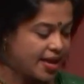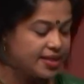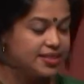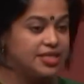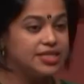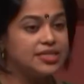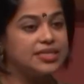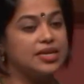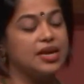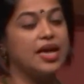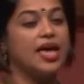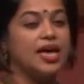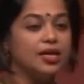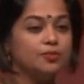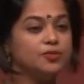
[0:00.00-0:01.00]
This
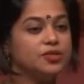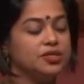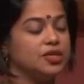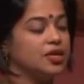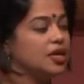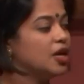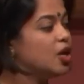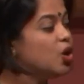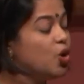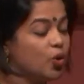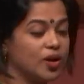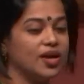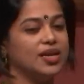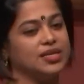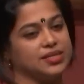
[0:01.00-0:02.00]
helps
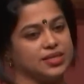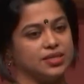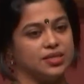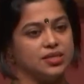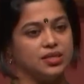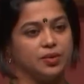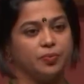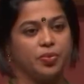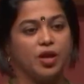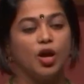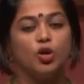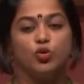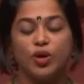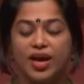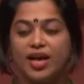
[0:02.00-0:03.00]
local agent
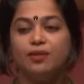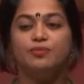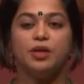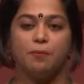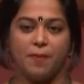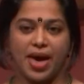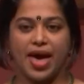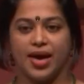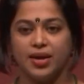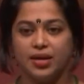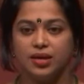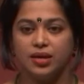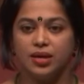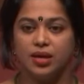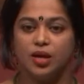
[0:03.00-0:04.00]
to help the bank
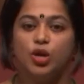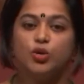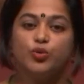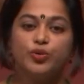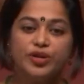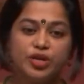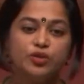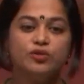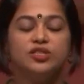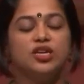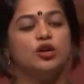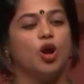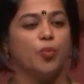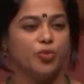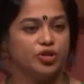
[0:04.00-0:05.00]
to reduce
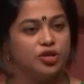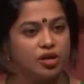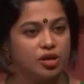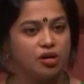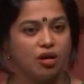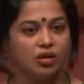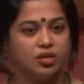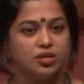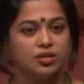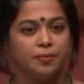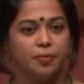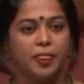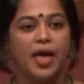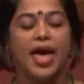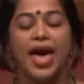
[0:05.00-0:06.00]
their operational cost
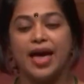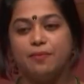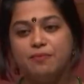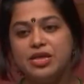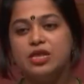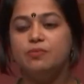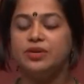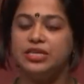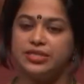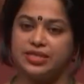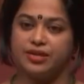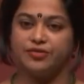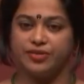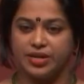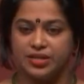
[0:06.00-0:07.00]
and minimize
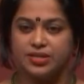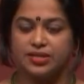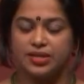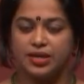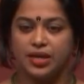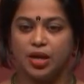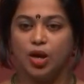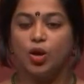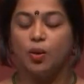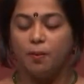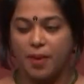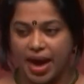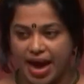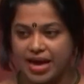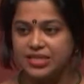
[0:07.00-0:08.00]
the risk,
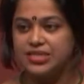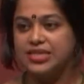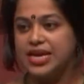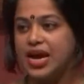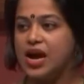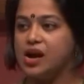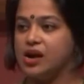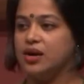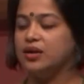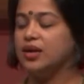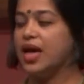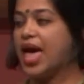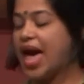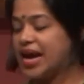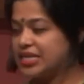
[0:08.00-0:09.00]
as they are
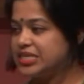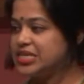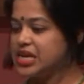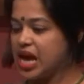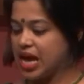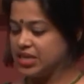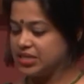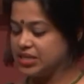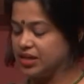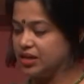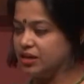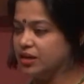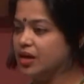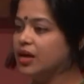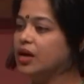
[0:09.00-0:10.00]
acting as
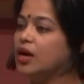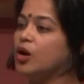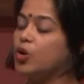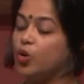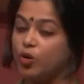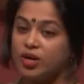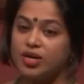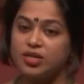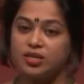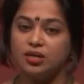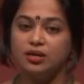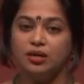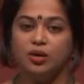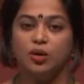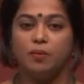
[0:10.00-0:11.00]
the
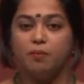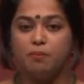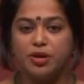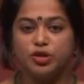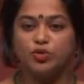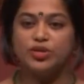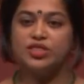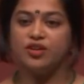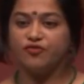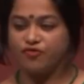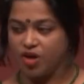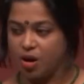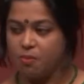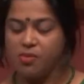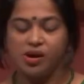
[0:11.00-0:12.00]
collateral between the
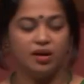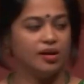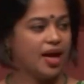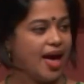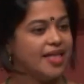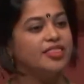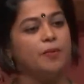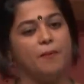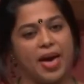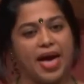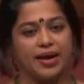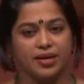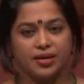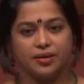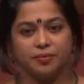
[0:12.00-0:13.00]
farmer and the
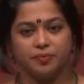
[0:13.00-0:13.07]
bank.